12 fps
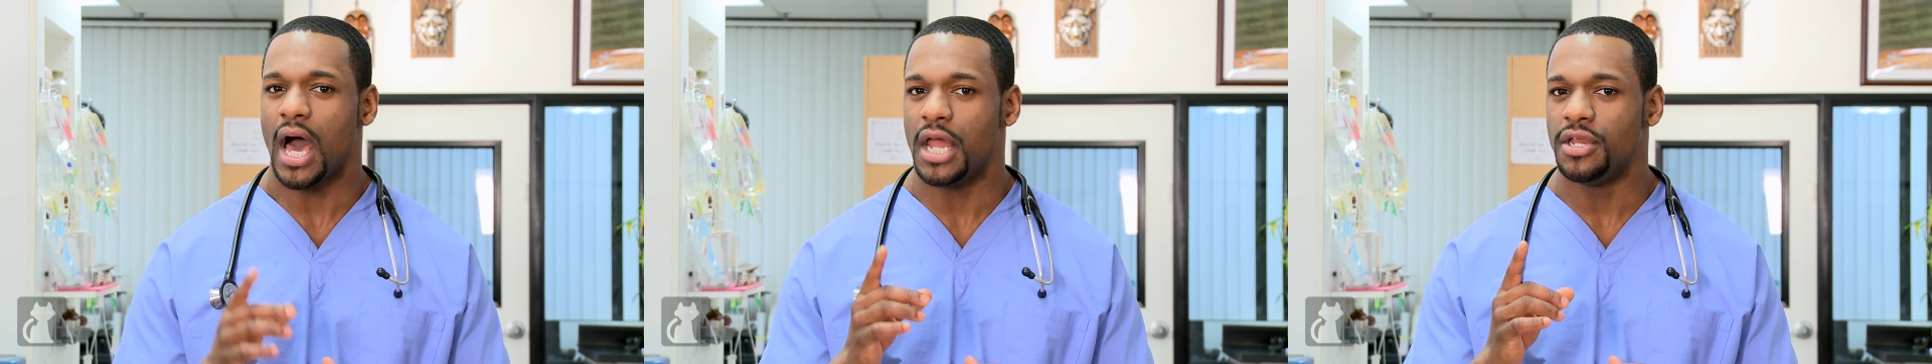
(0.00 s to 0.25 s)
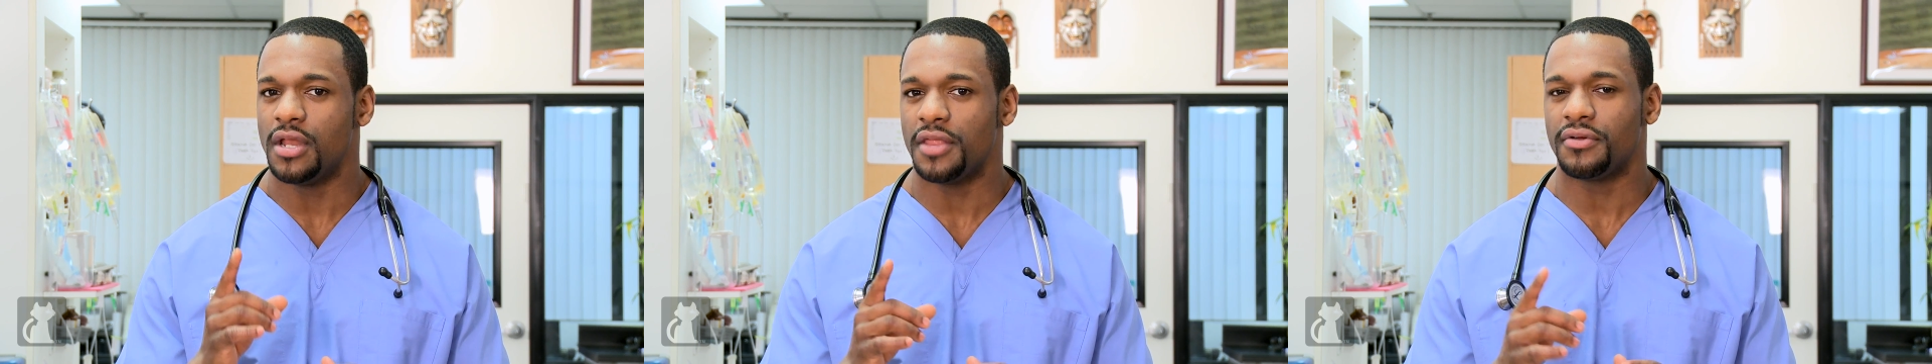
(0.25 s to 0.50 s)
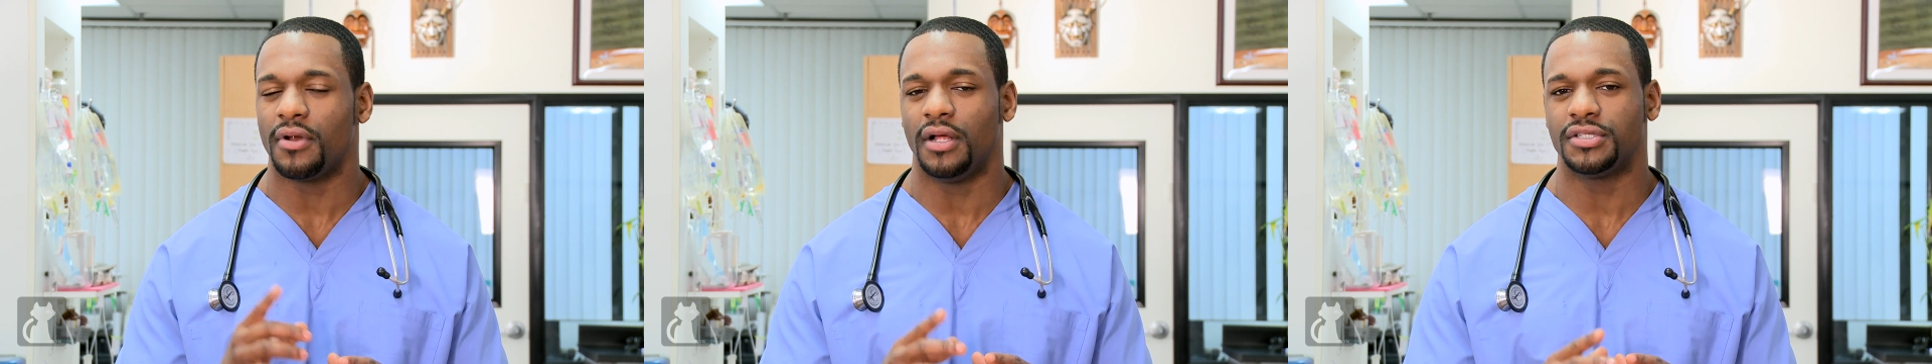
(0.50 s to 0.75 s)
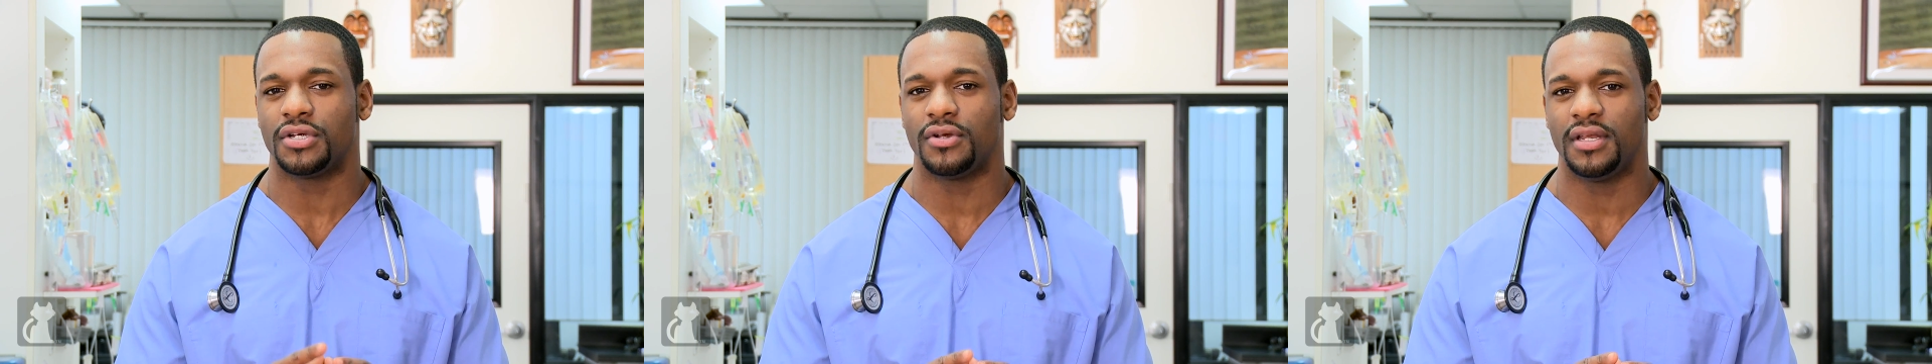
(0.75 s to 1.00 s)
Another
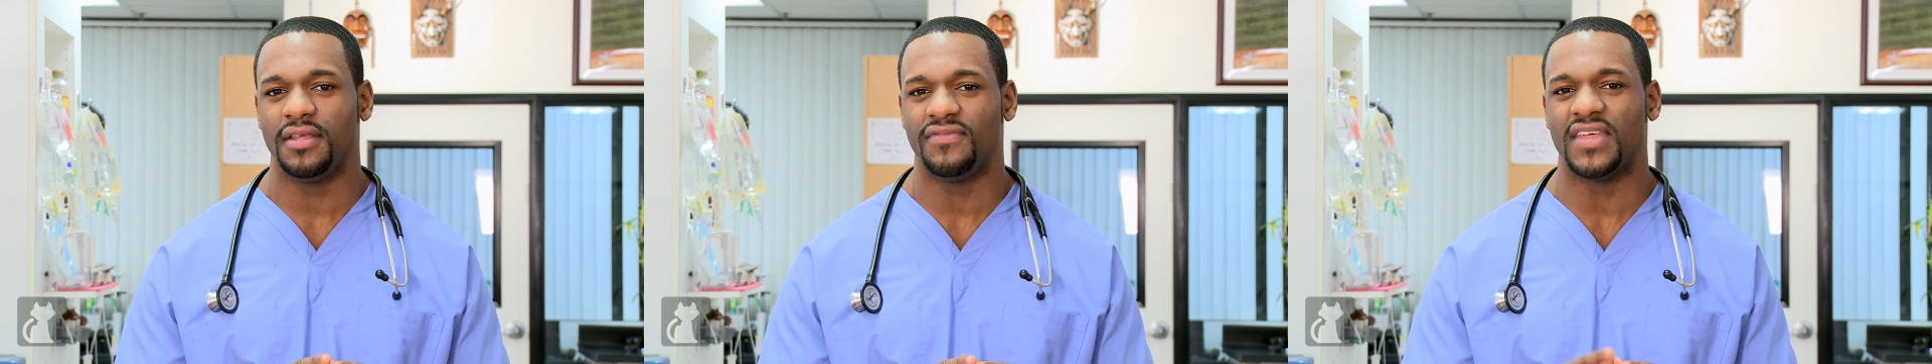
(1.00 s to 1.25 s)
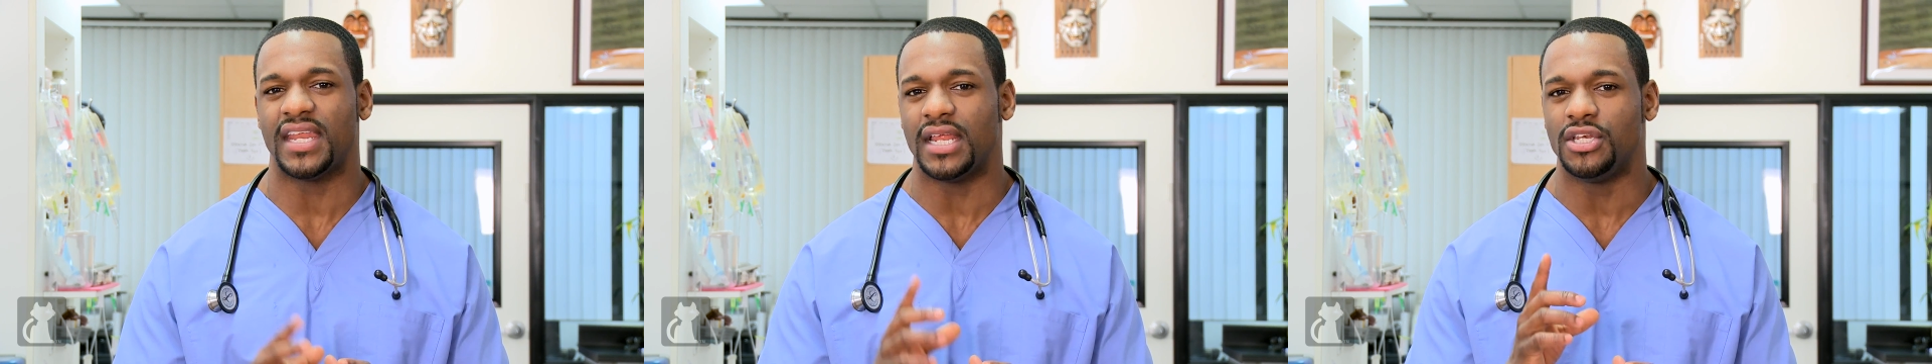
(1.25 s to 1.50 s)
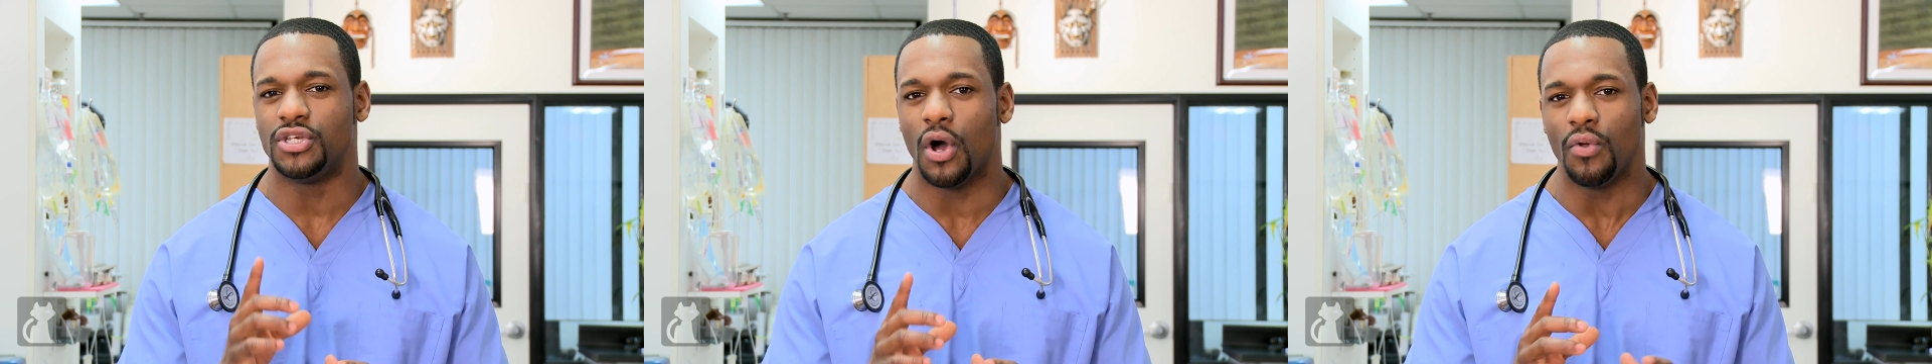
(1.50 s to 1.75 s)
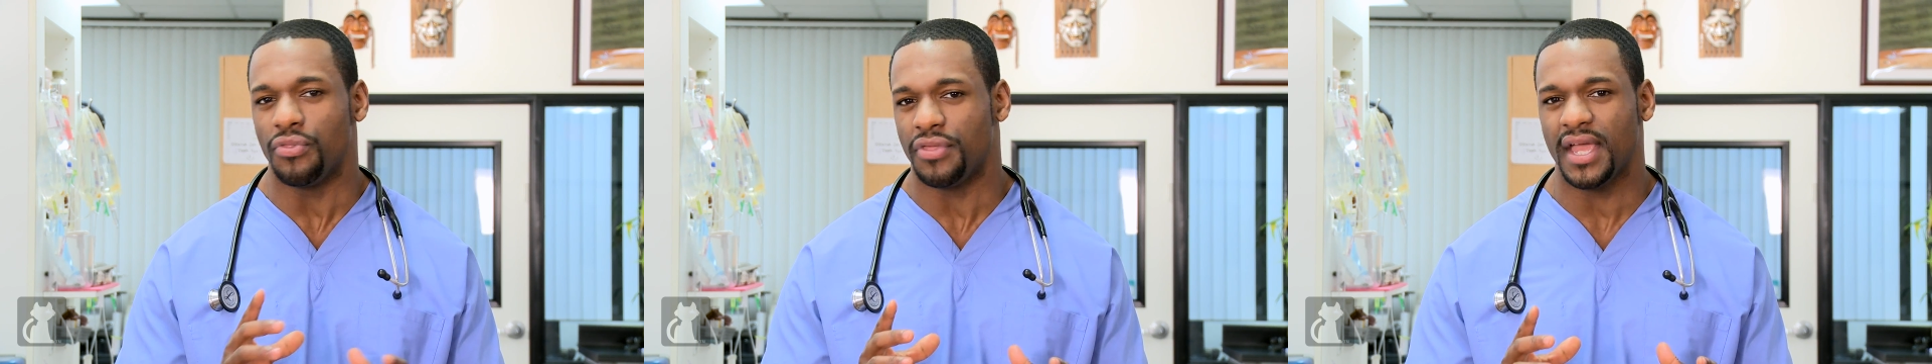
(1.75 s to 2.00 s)
alternative that I
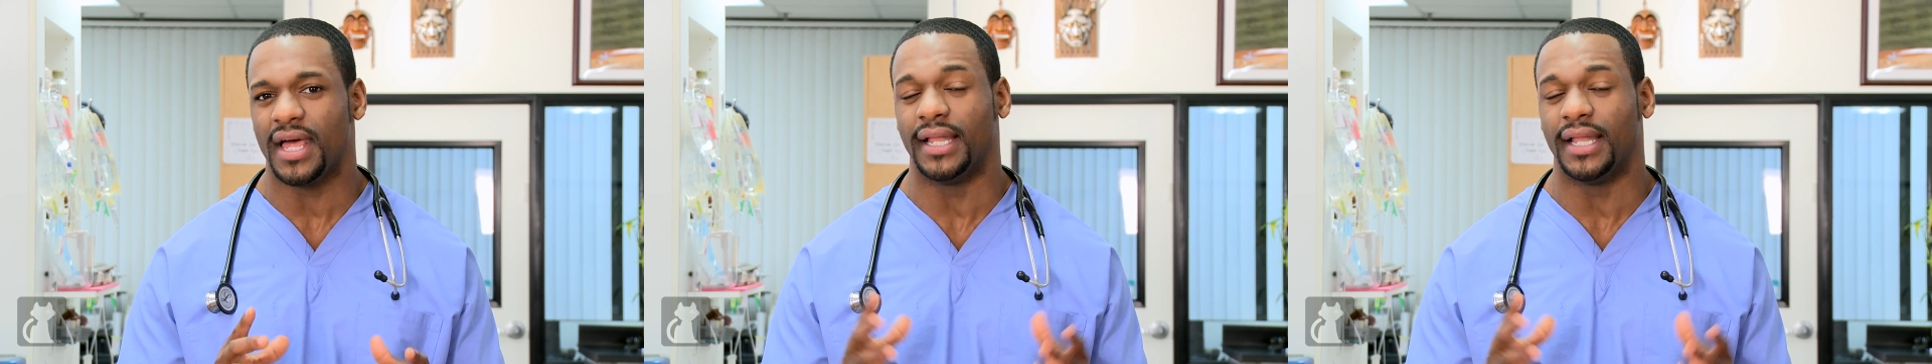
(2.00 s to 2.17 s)
don't think